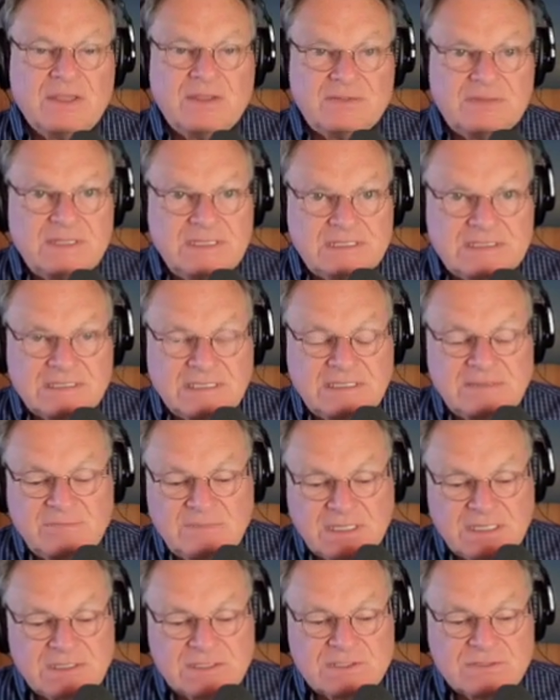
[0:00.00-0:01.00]
This
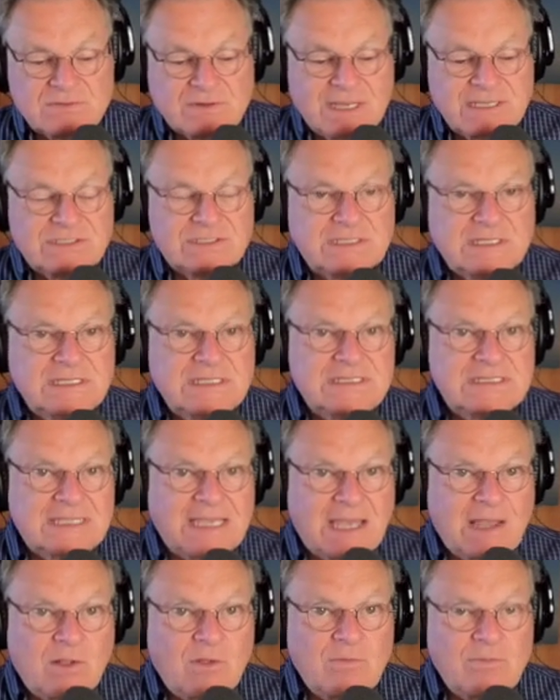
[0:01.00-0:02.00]
administration is
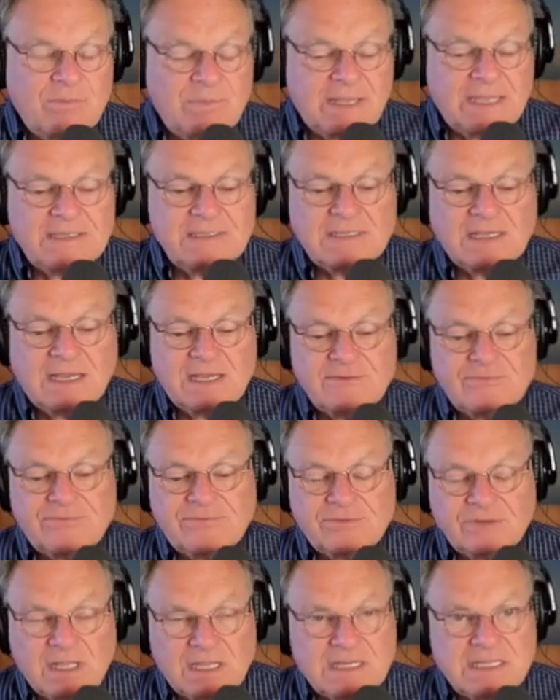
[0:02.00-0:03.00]
hell-bent on
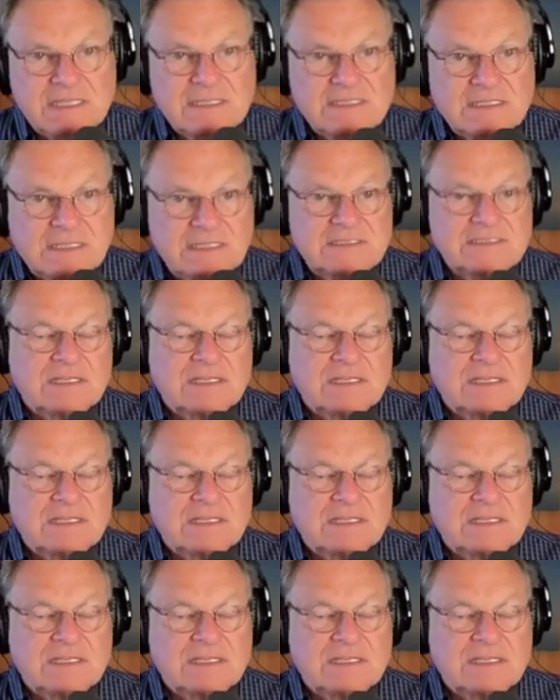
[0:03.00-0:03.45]
flooding this